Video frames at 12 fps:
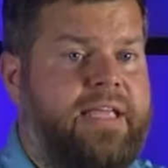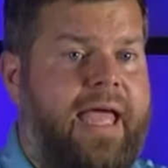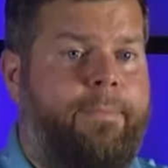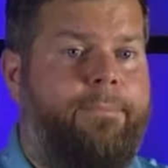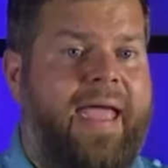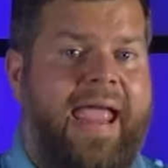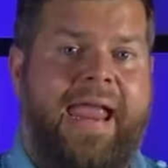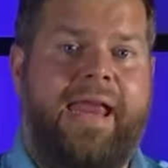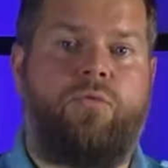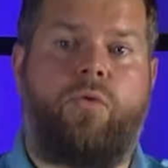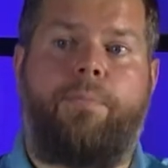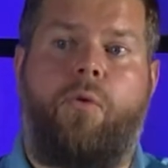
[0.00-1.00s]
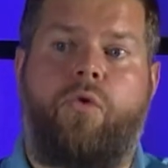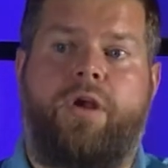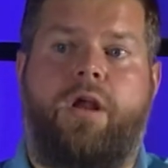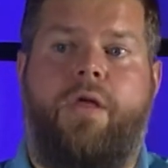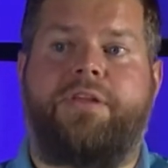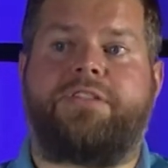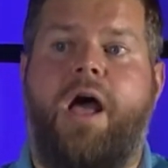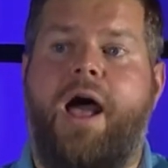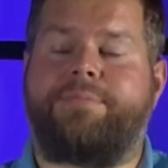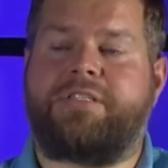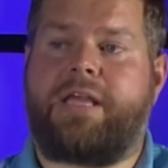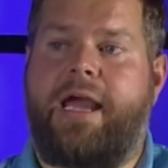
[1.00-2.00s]
and pain reported on the
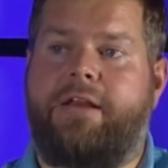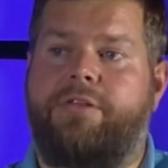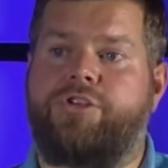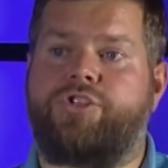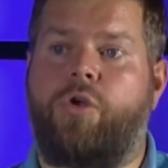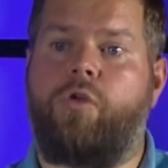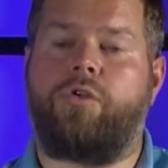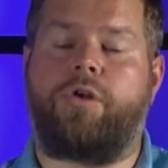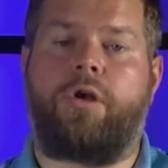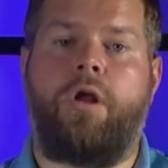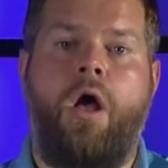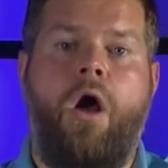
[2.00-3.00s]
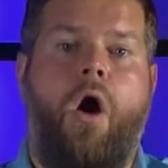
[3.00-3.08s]
top side of the shoulder,